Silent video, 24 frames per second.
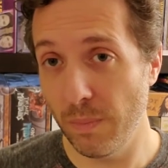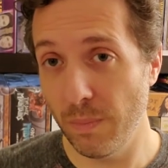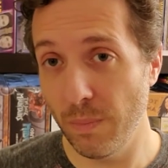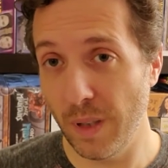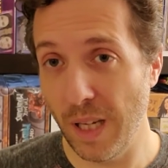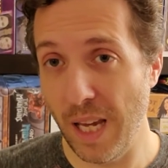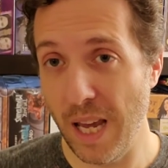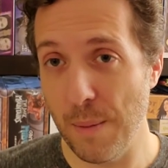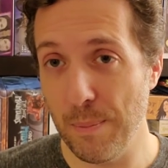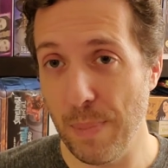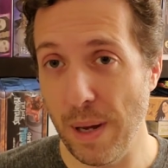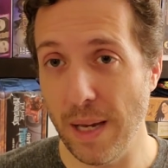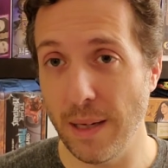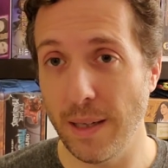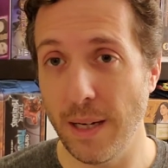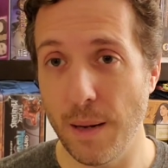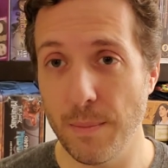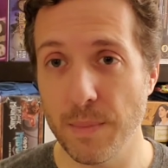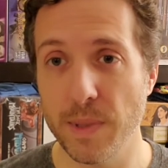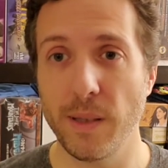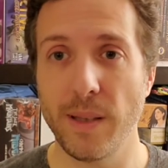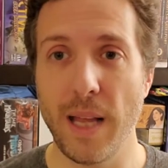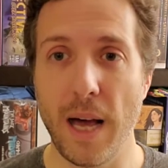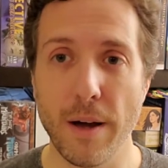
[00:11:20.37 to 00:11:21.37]
campaign
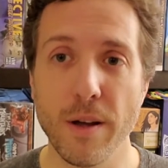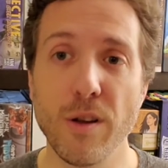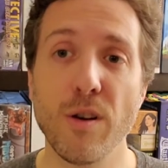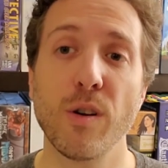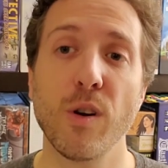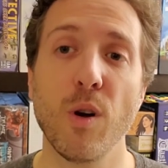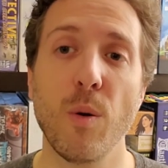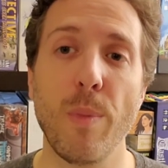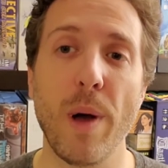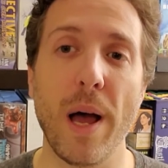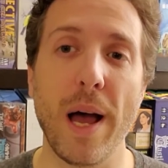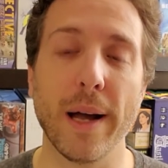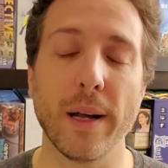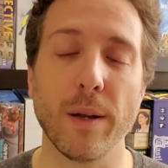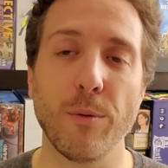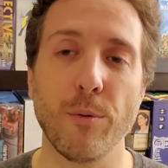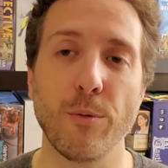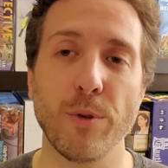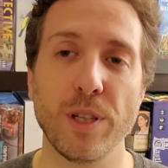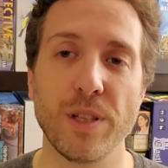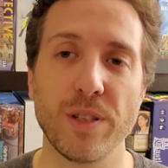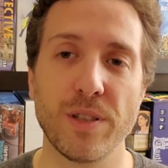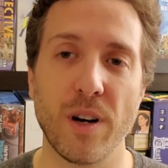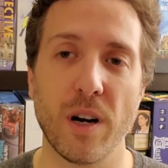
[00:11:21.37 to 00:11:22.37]
games allow you to go back and
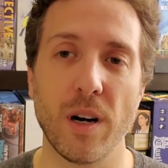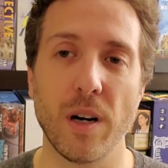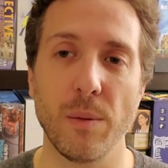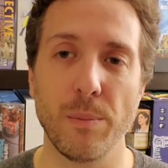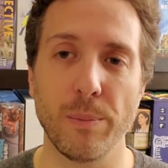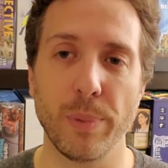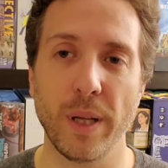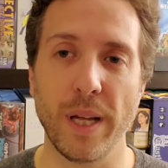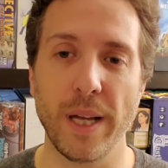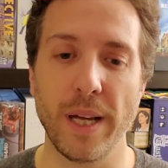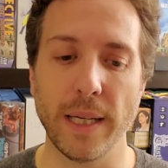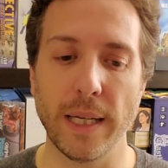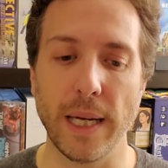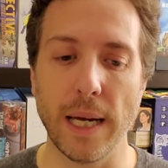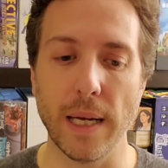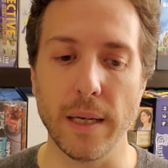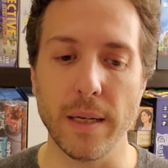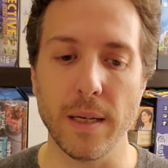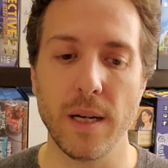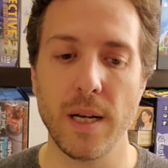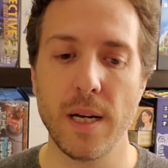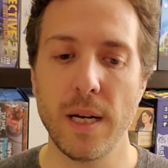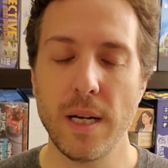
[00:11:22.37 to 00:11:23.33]
restart and play again.